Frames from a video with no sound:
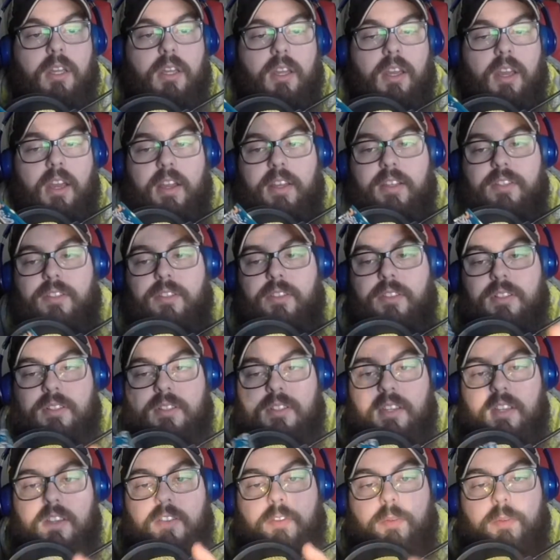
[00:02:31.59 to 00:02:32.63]
As you can
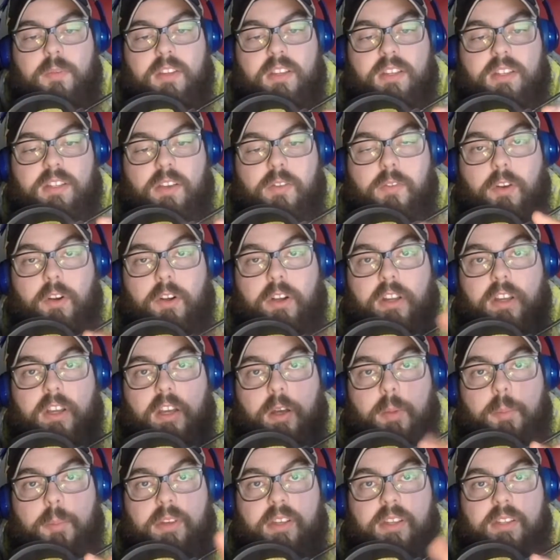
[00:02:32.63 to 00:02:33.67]
see from this, I've already
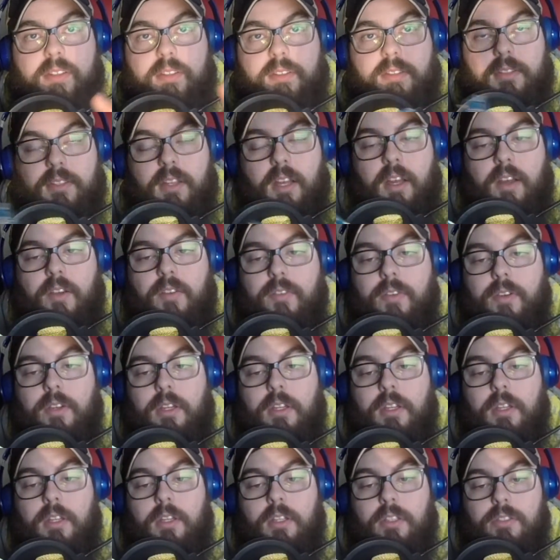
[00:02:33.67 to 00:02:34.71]
cut pieces off
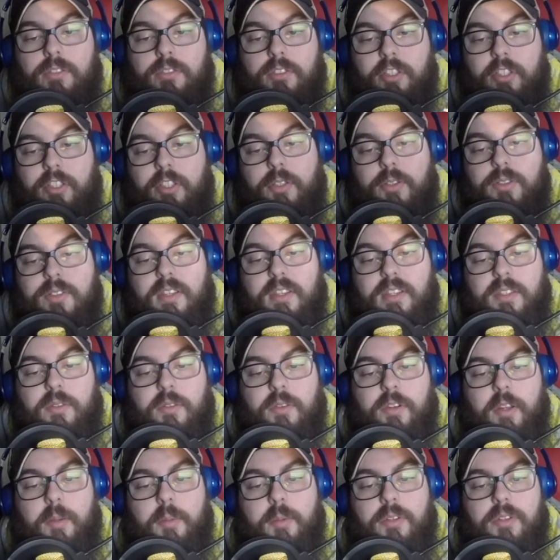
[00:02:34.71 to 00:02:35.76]
to use as
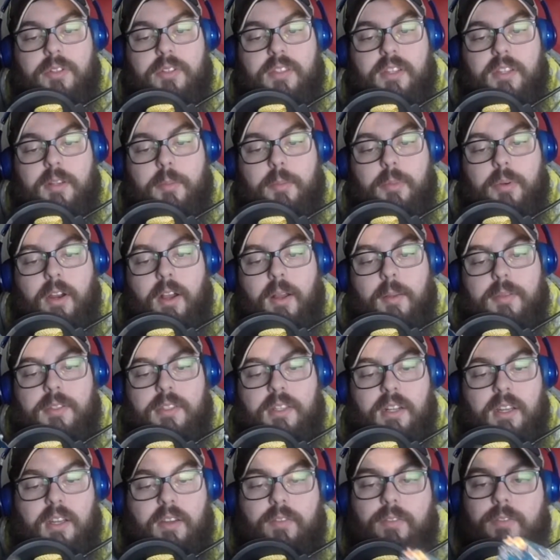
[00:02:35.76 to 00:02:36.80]
Greebles in props that
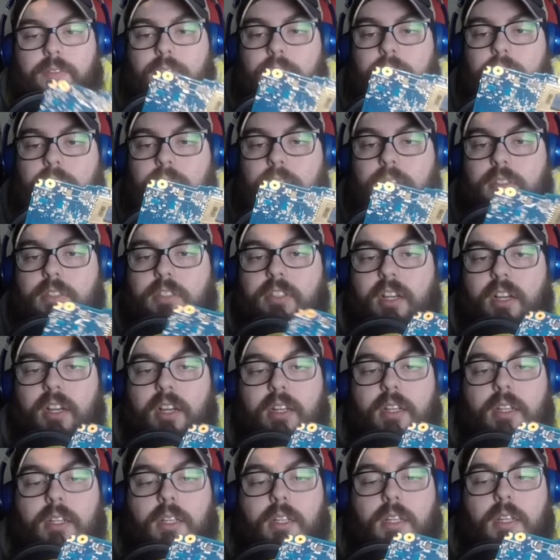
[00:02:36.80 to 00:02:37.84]
I've done
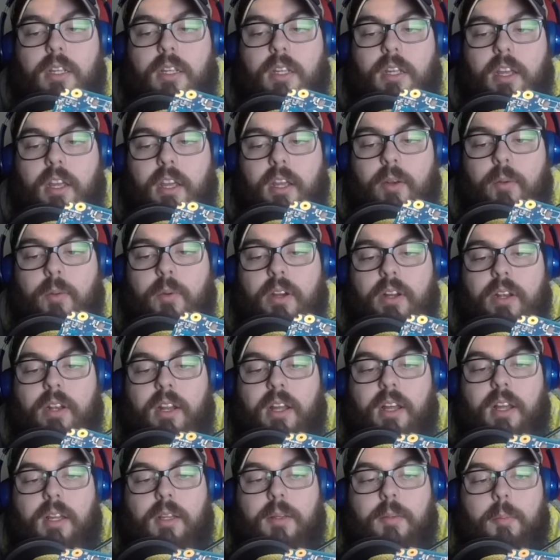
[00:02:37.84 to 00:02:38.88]
and
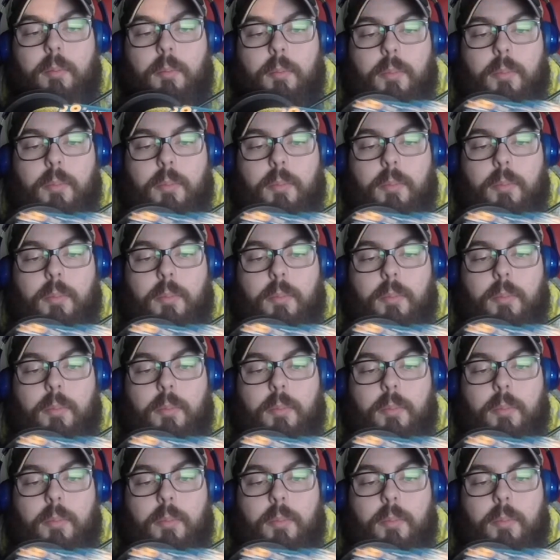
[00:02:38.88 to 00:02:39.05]
whatnot,